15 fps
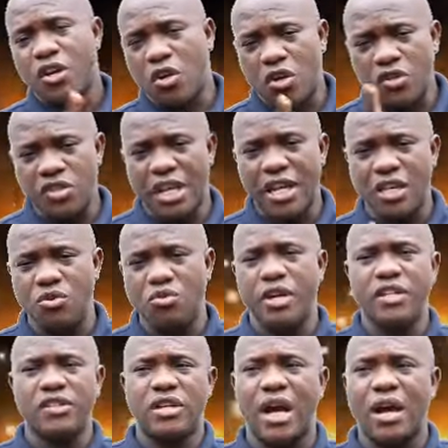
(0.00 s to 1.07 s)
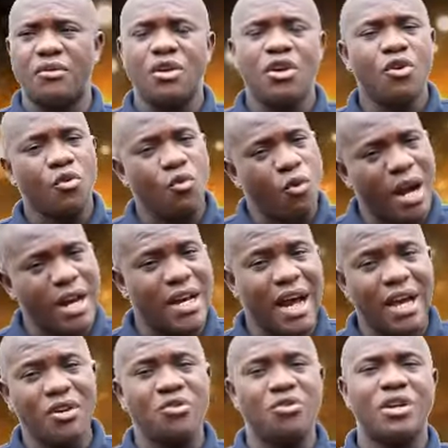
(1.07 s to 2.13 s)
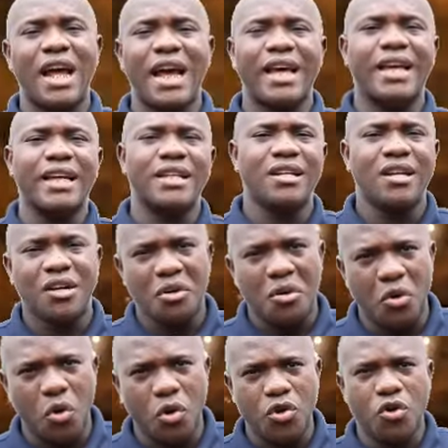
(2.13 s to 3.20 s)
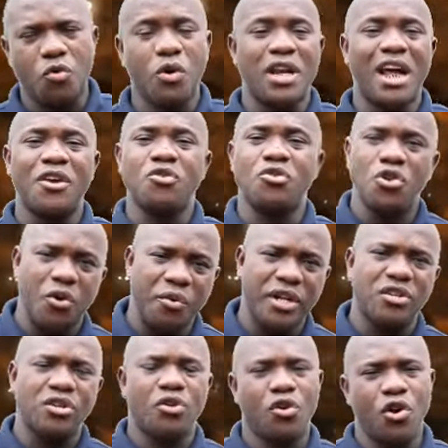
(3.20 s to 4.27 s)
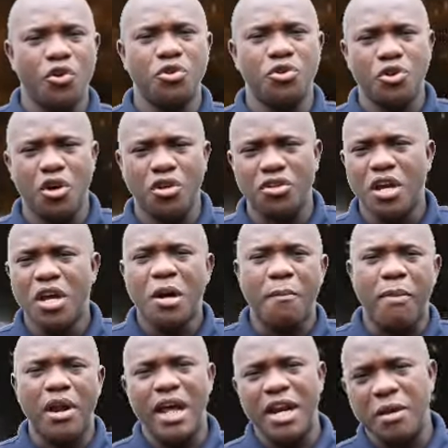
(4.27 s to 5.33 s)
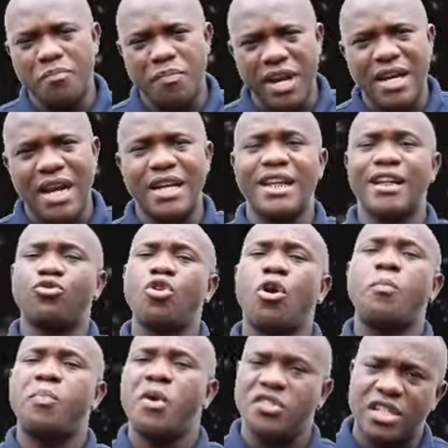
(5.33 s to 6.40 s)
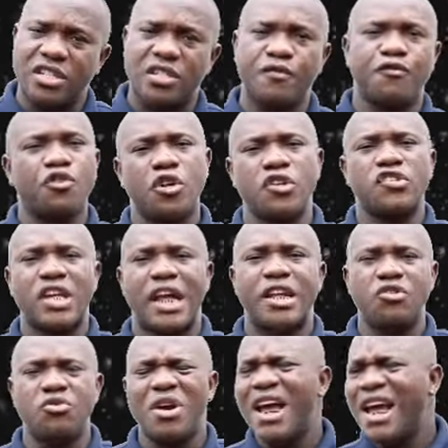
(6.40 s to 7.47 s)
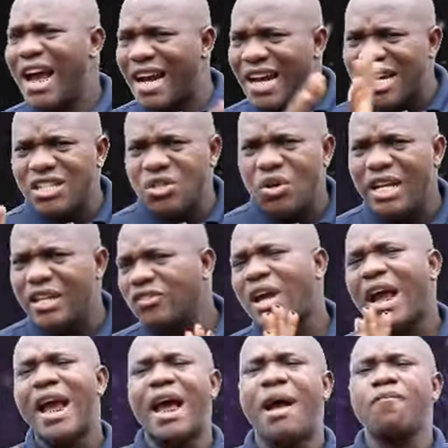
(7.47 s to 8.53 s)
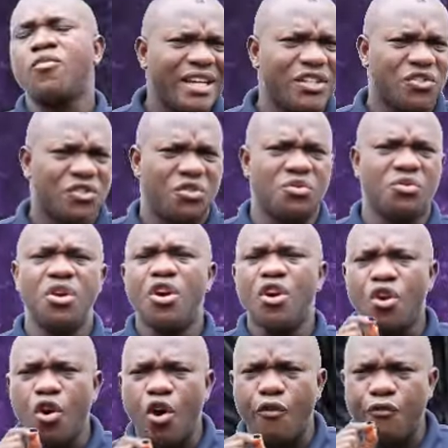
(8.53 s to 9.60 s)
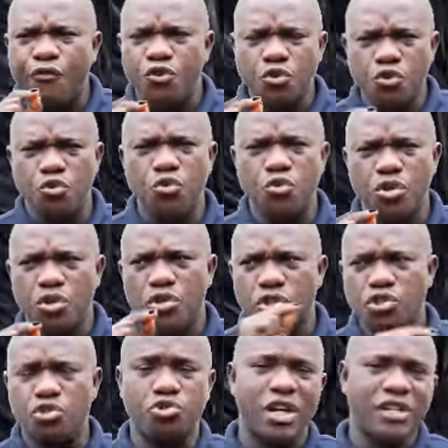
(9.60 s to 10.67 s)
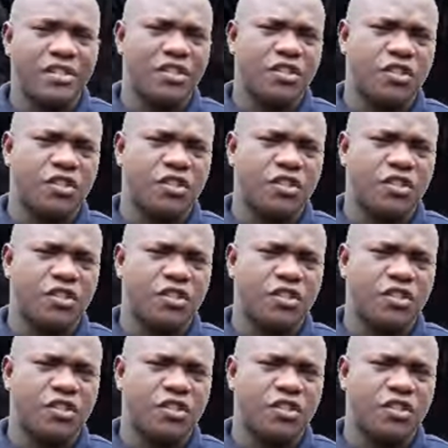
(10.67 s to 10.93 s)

concerning you in town, whether you like it or not, whether you know it or you don't. But let it be that they talk positive concerning you. And that's the whole entire issue of you dressing